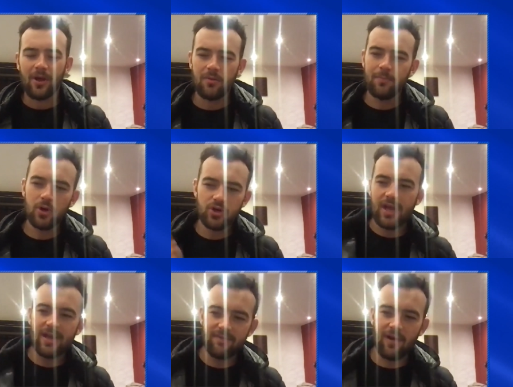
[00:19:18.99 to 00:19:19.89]
I couldn't push
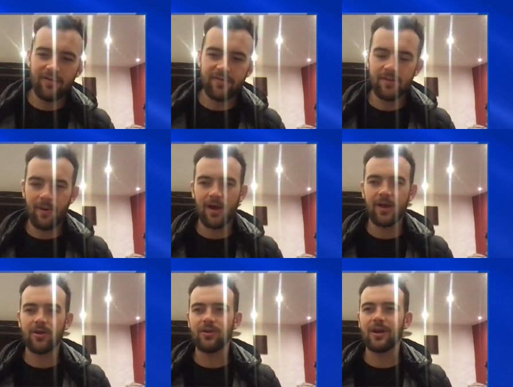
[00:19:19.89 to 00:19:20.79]
it any faster, but
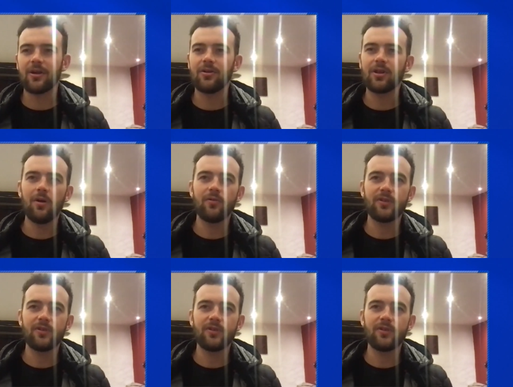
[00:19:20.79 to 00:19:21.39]
I could go.